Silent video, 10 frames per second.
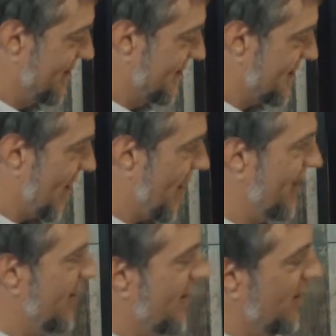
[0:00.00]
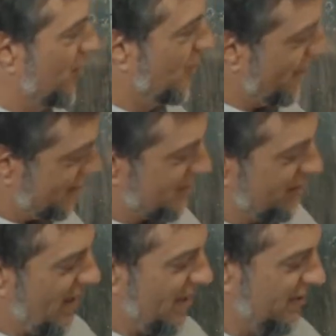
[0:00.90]
inside. We have it
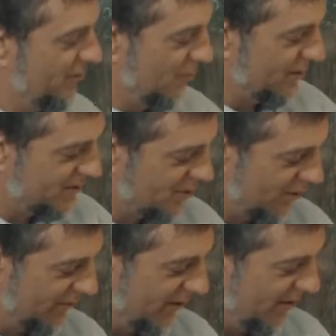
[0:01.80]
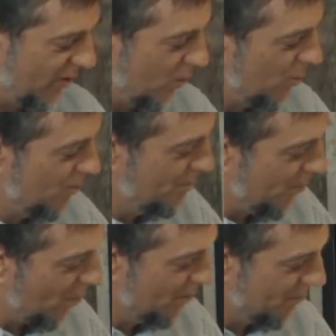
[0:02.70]
surrounded with sort of an old
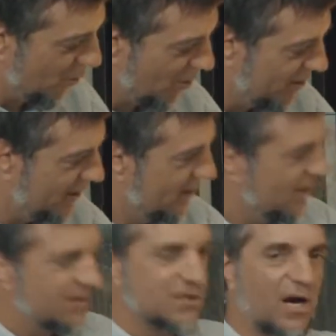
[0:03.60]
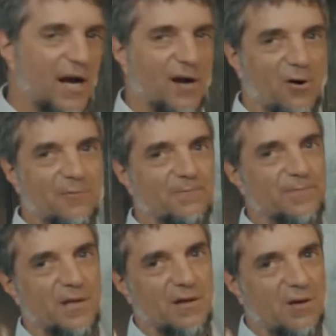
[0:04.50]
barnboard tile.
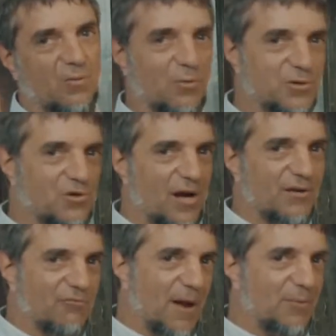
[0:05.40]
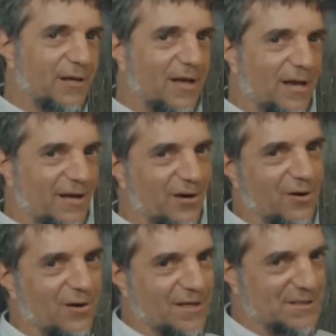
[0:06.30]
What we're trying to replicate
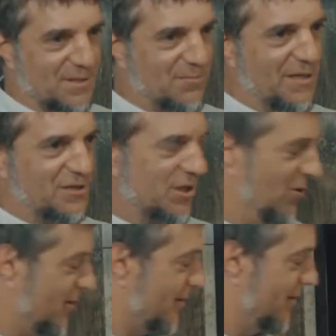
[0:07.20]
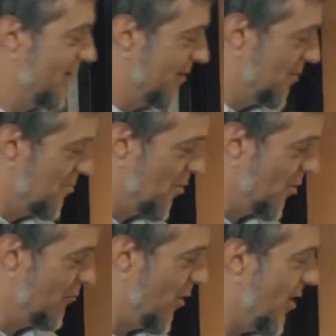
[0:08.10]
here is a beach look.
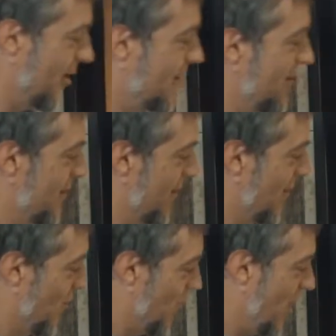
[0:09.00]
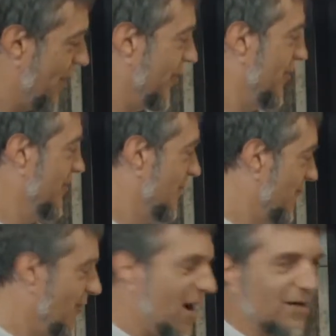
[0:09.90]
Boardwalk, water,
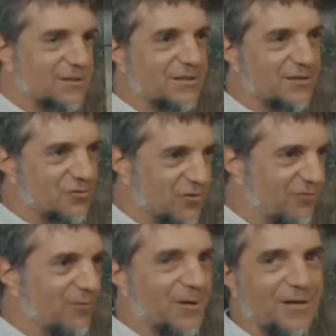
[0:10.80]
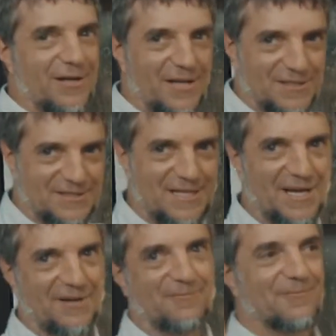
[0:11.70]
rocks, driftwood, and
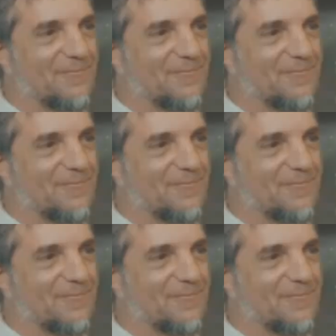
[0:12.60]
sand.